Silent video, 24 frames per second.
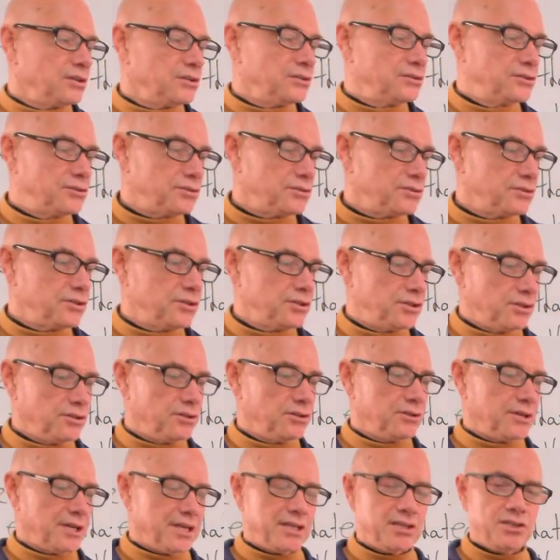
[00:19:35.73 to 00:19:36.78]
Do
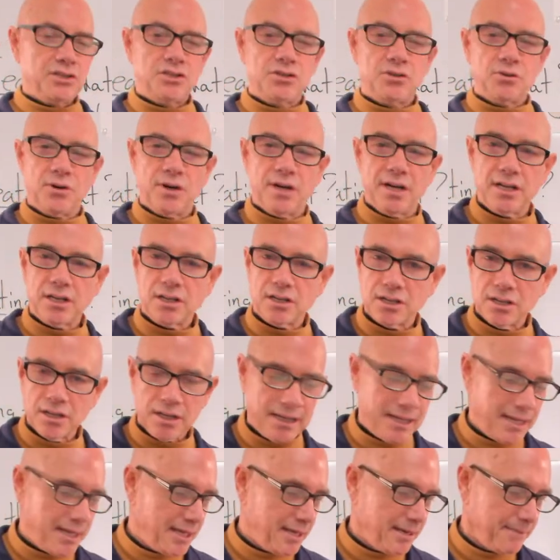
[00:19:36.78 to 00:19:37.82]
you enjoy
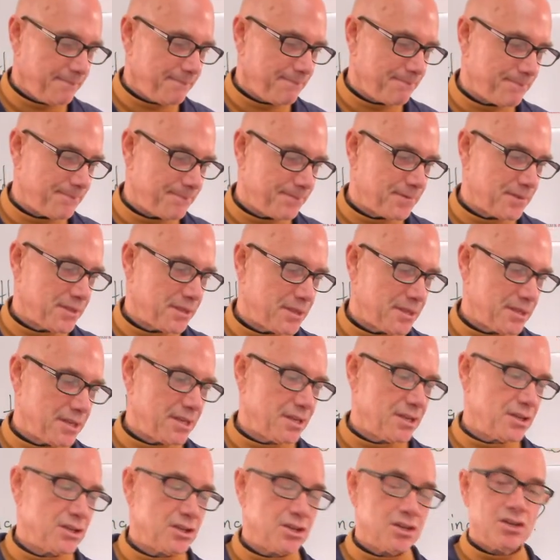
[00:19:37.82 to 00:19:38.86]
cooking?
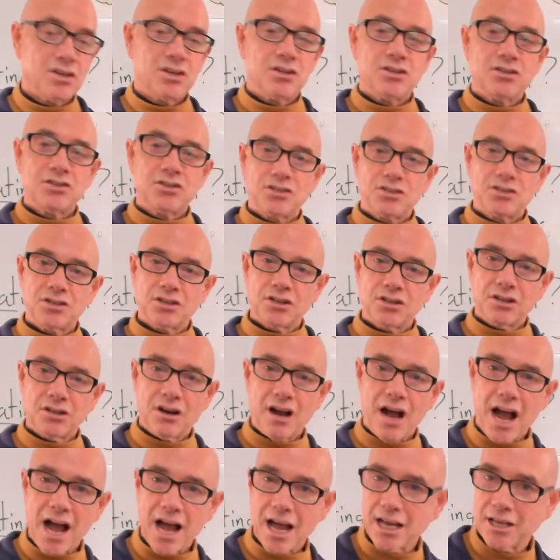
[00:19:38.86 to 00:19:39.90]
Sure,
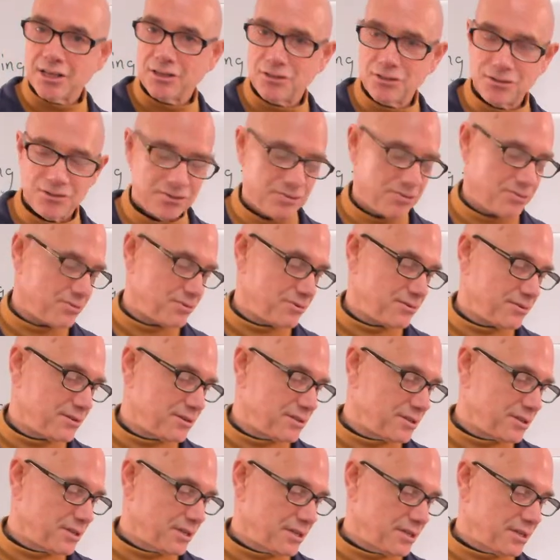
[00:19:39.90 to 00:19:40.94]
I do.
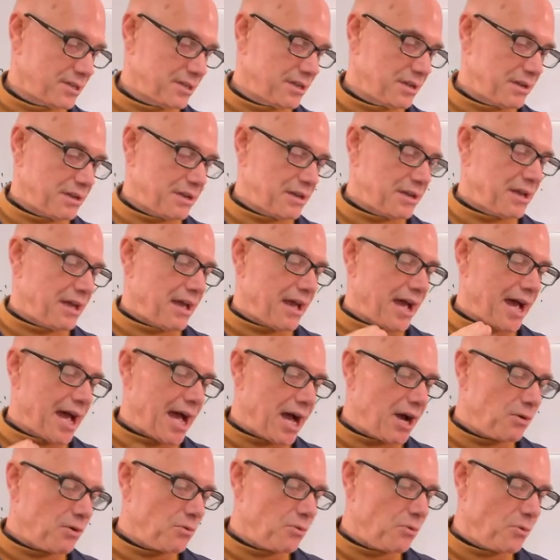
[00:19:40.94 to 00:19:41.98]

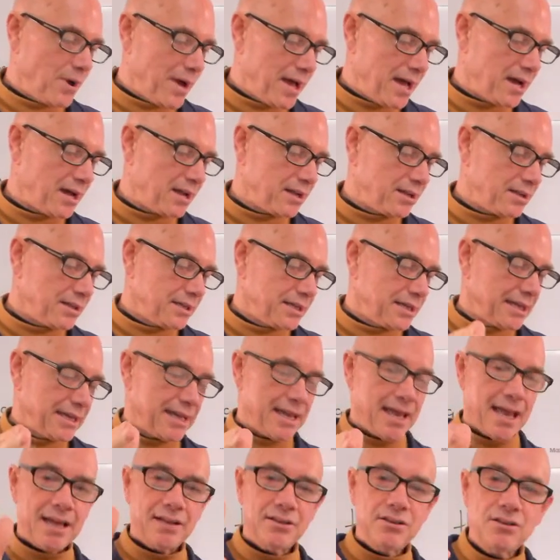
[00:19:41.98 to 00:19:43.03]
How well
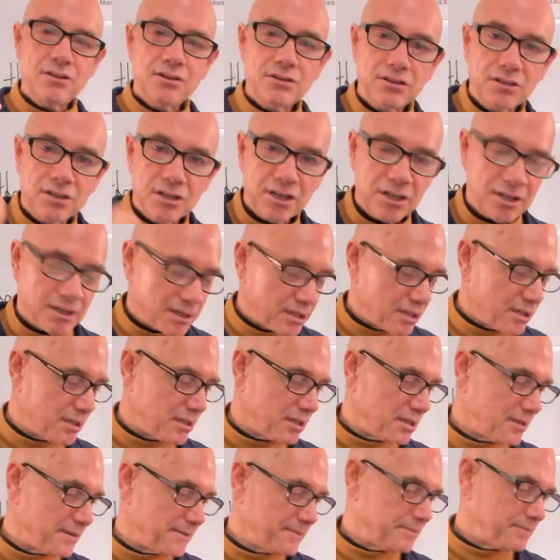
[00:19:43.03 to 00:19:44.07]
can you
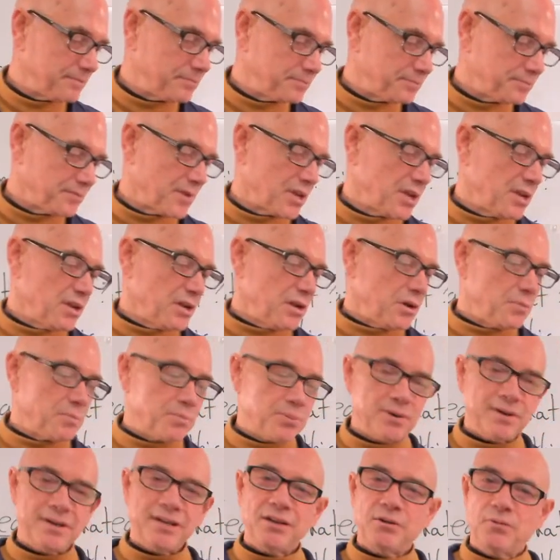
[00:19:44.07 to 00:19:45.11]
cook?
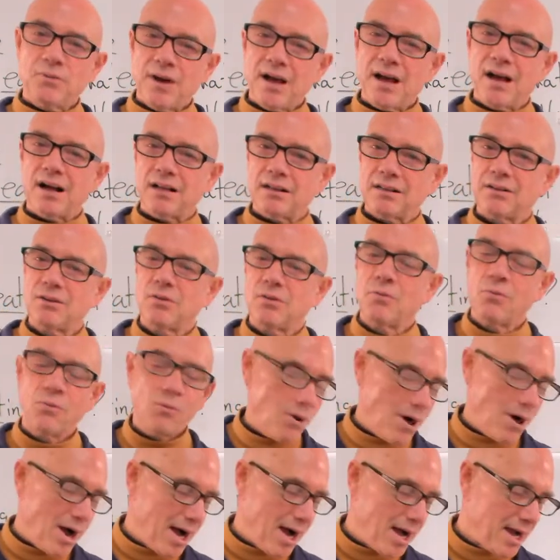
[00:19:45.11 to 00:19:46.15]
Pretty well.
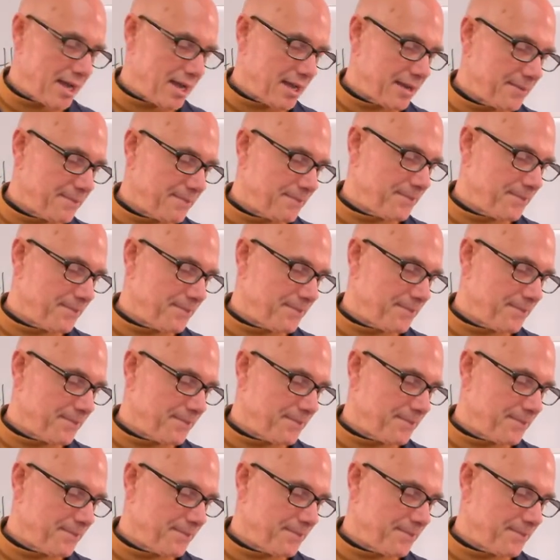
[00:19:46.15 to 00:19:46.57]
Why?